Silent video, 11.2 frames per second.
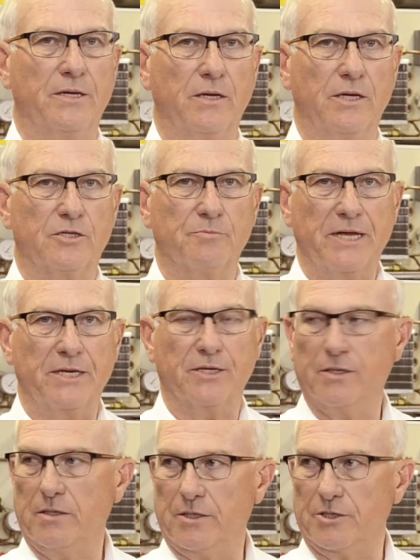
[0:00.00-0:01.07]
It's made
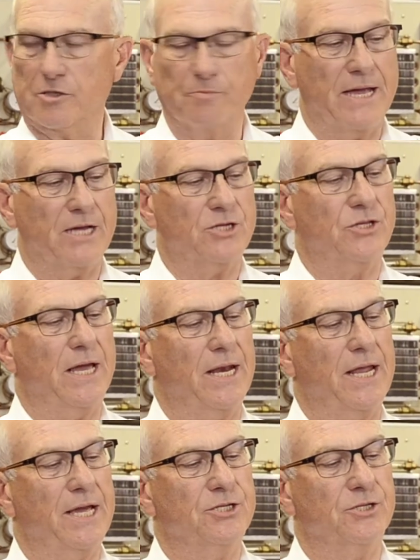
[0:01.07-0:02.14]
to smash
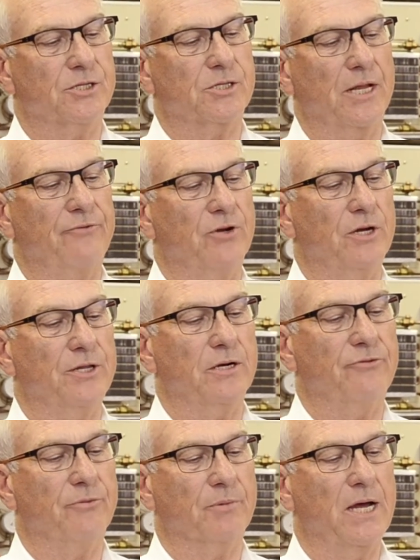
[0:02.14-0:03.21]
that edge that's left on there
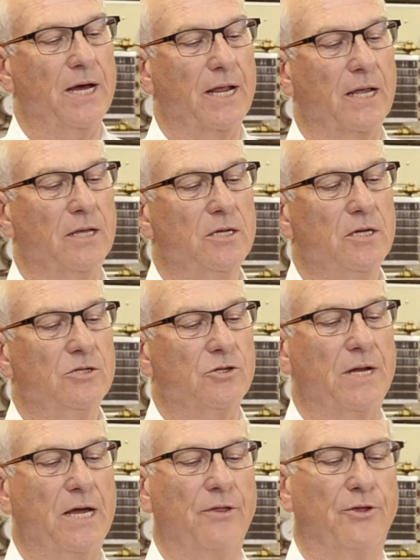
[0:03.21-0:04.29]
from cutting. So
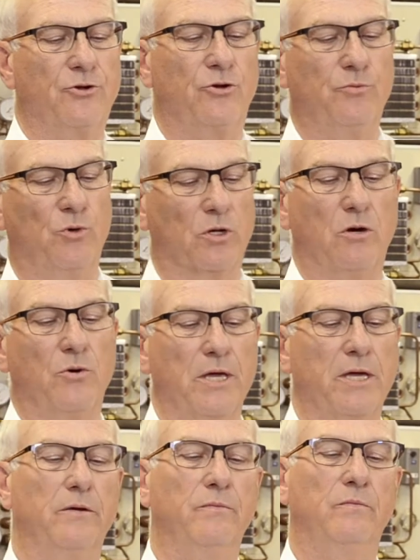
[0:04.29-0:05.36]
now the tube will go
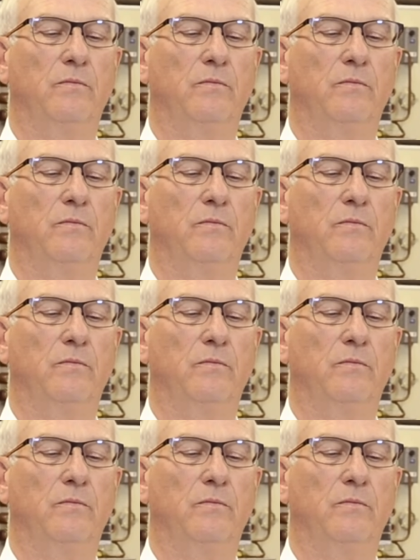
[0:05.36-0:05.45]
in.